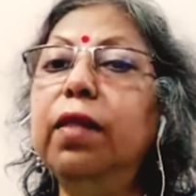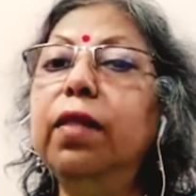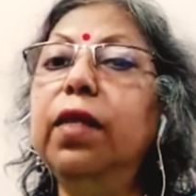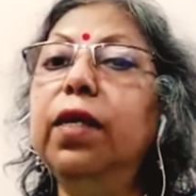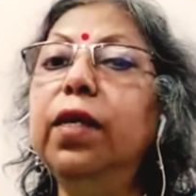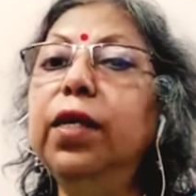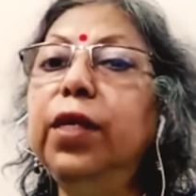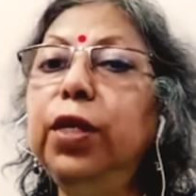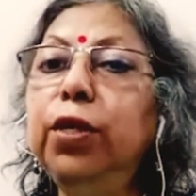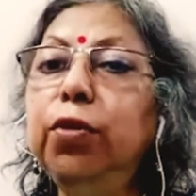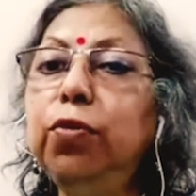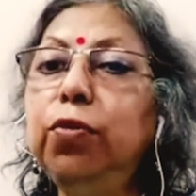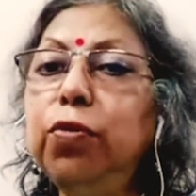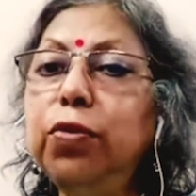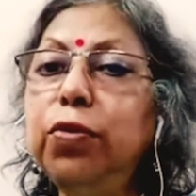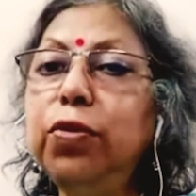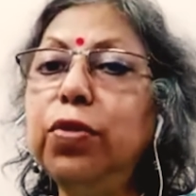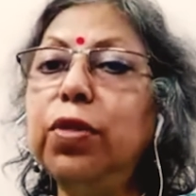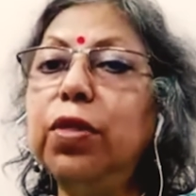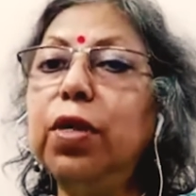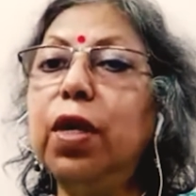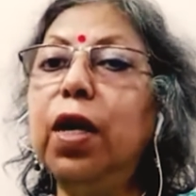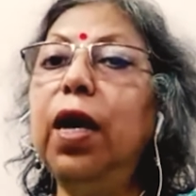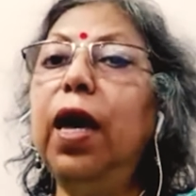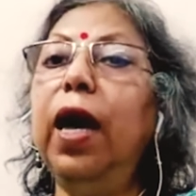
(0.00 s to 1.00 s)
the
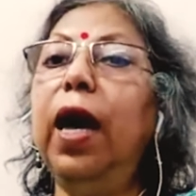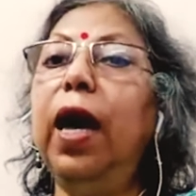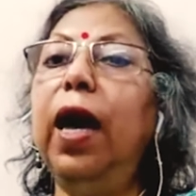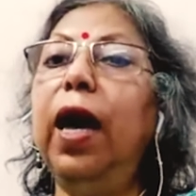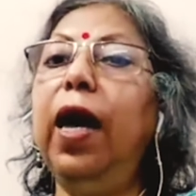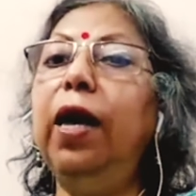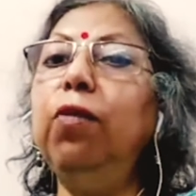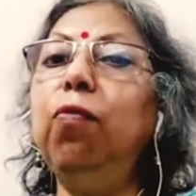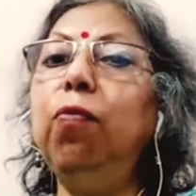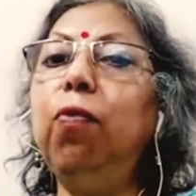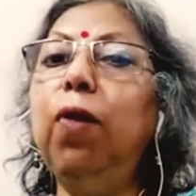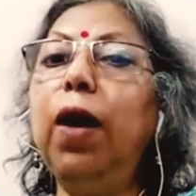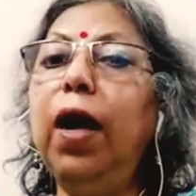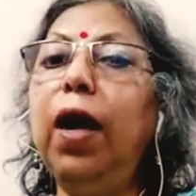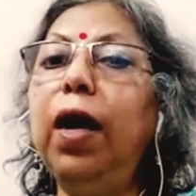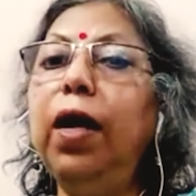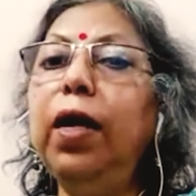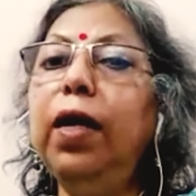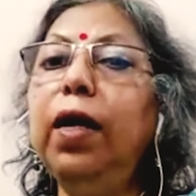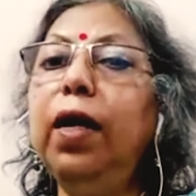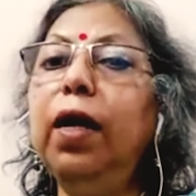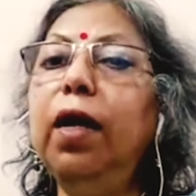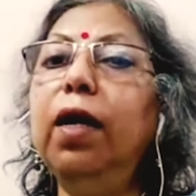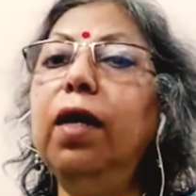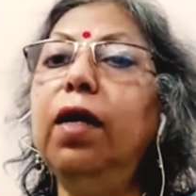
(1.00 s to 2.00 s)
news, and
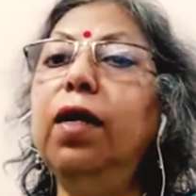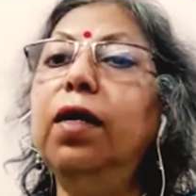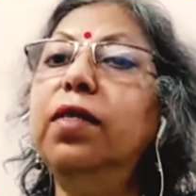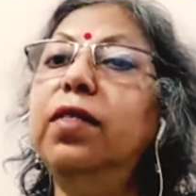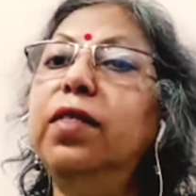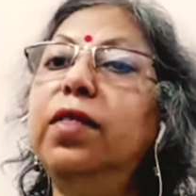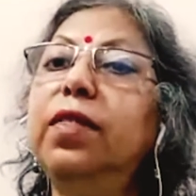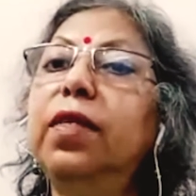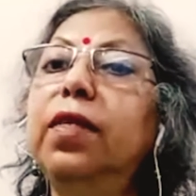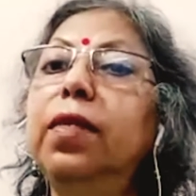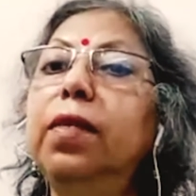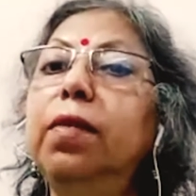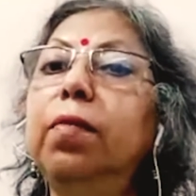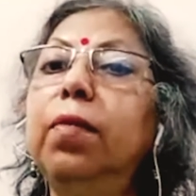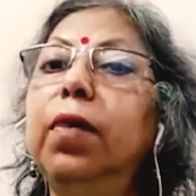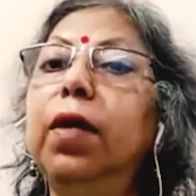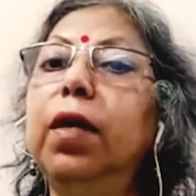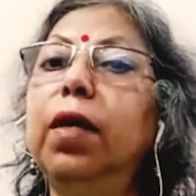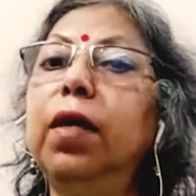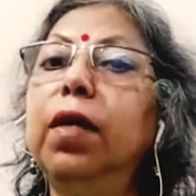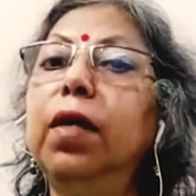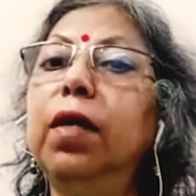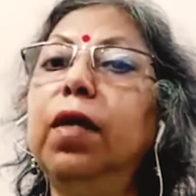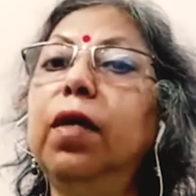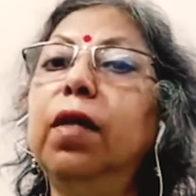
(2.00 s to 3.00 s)
via
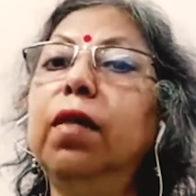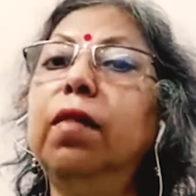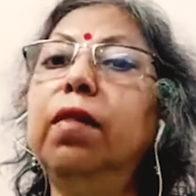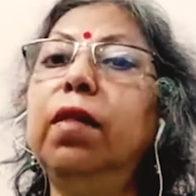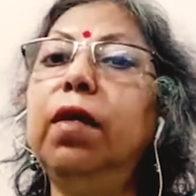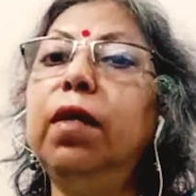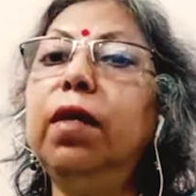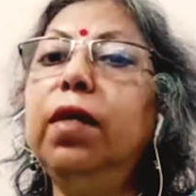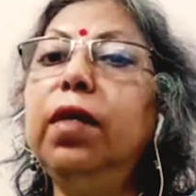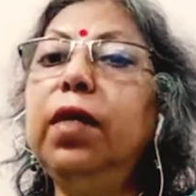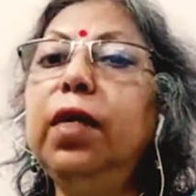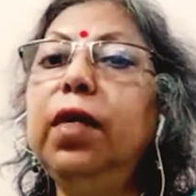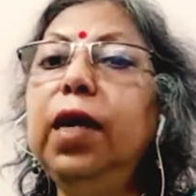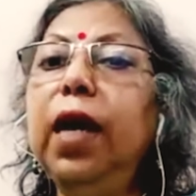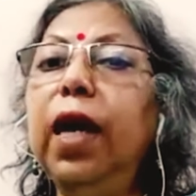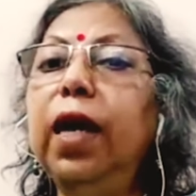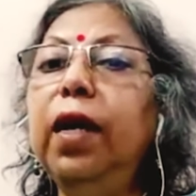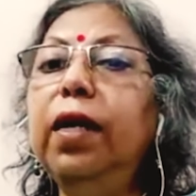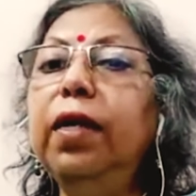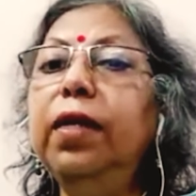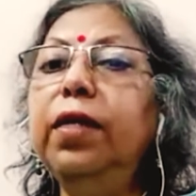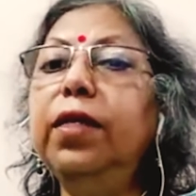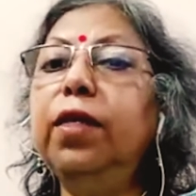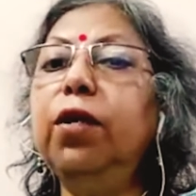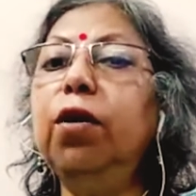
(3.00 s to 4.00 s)
cinema, the
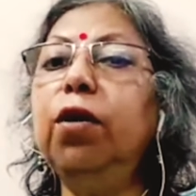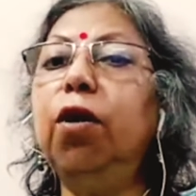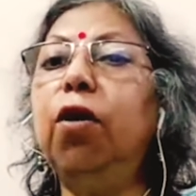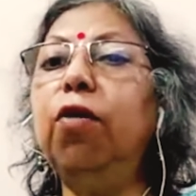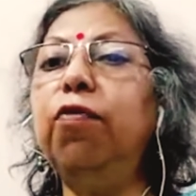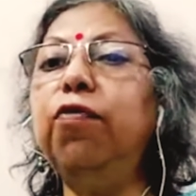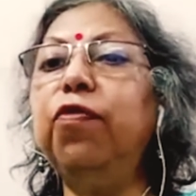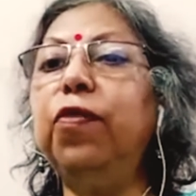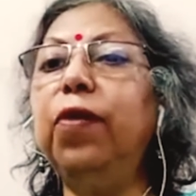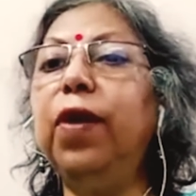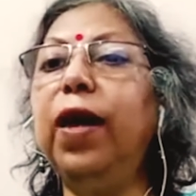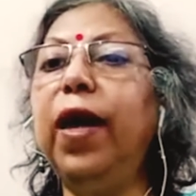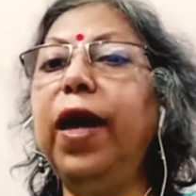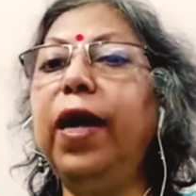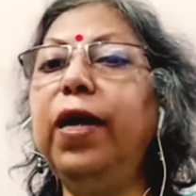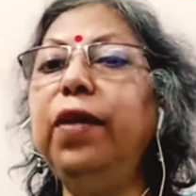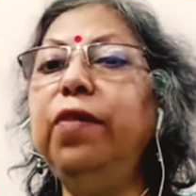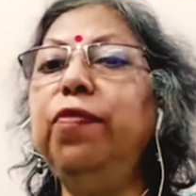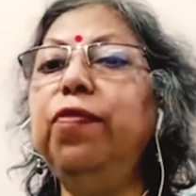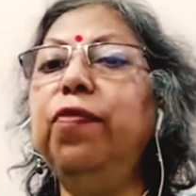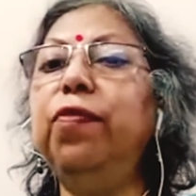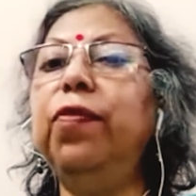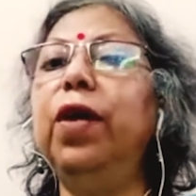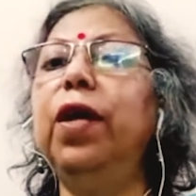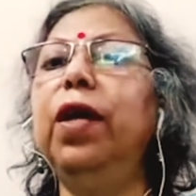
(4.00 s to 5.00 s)
reality of
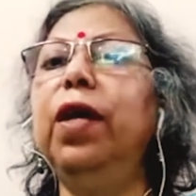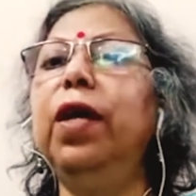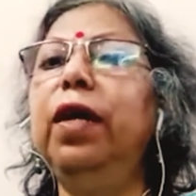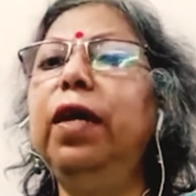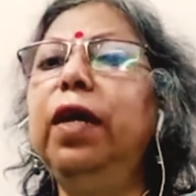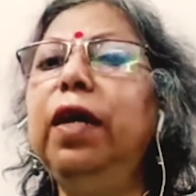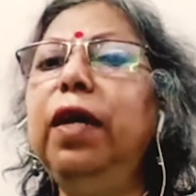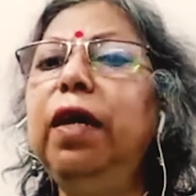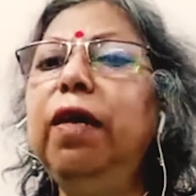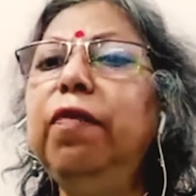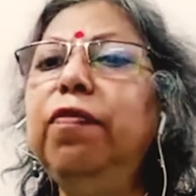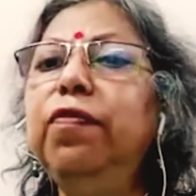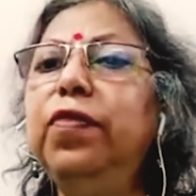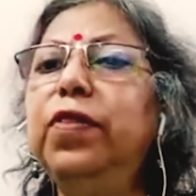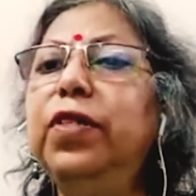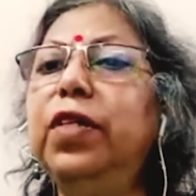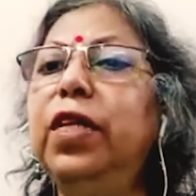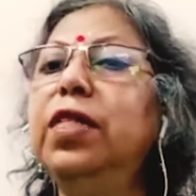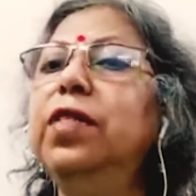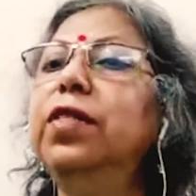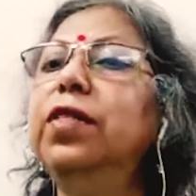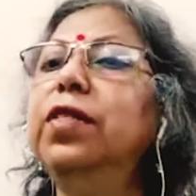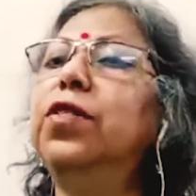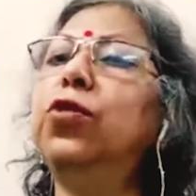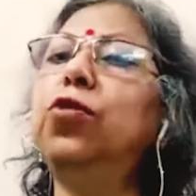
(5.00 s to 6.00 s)
life lived
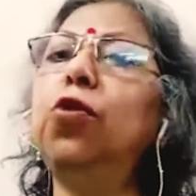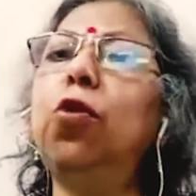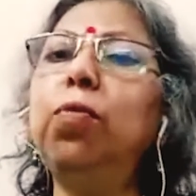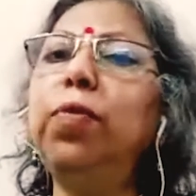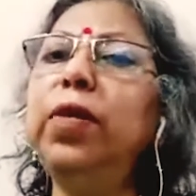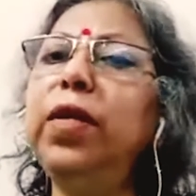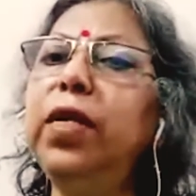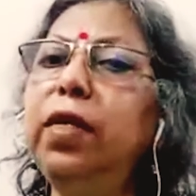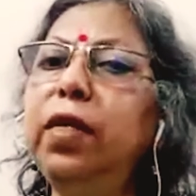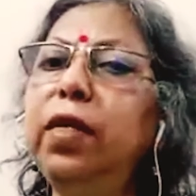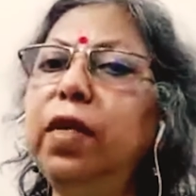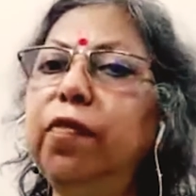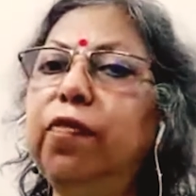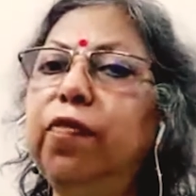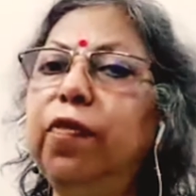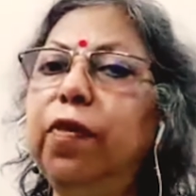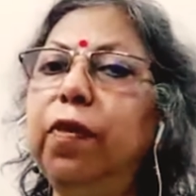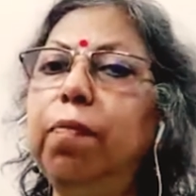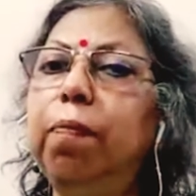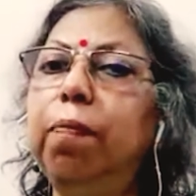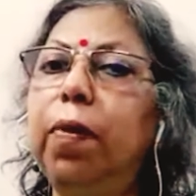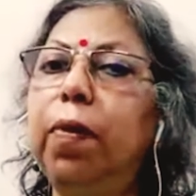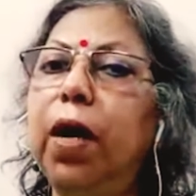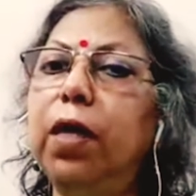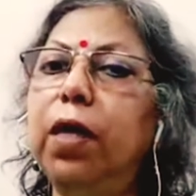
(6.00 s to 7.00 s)
in so many
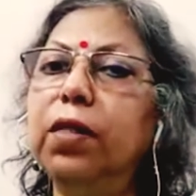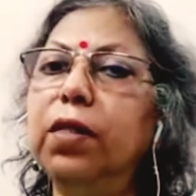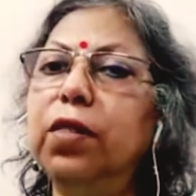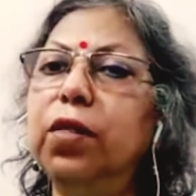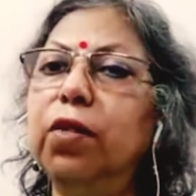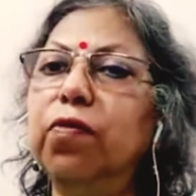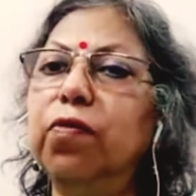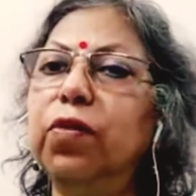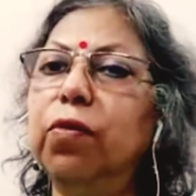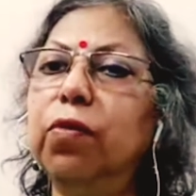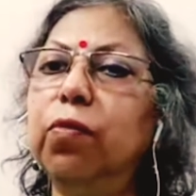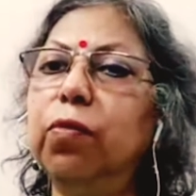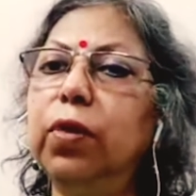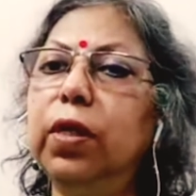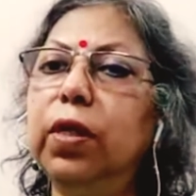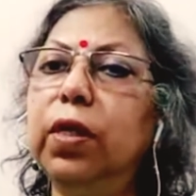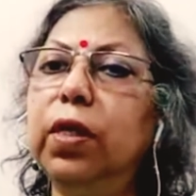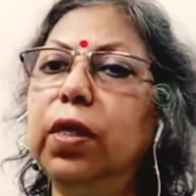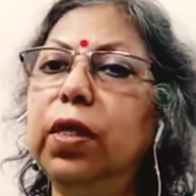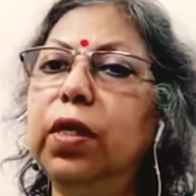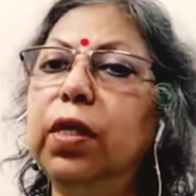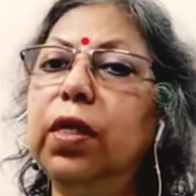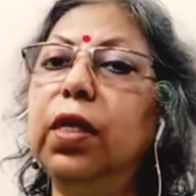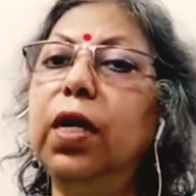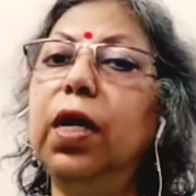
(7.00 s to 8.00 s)
different parts of the
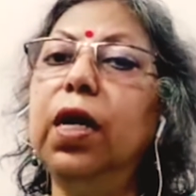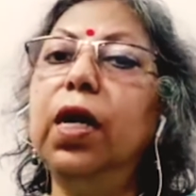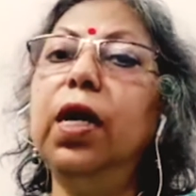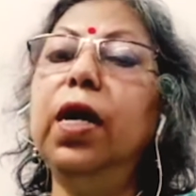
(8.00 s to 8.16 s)
world,